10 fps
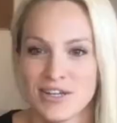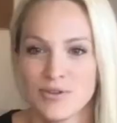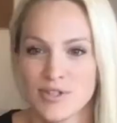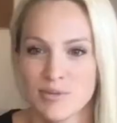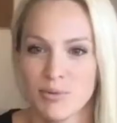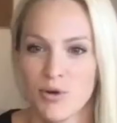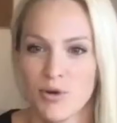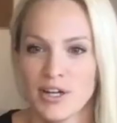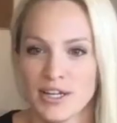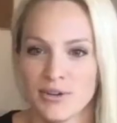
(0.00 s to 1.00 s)
who's
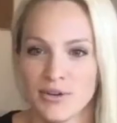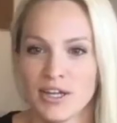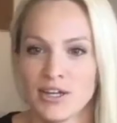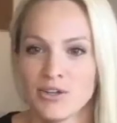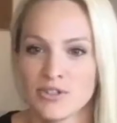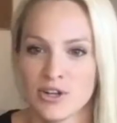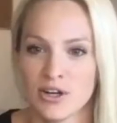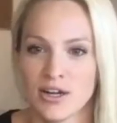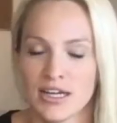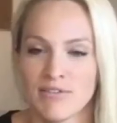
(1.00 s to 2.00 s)
supporting you, and then you
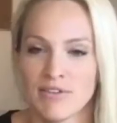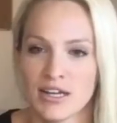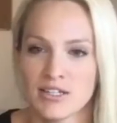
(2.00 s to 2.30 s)
start even yeah.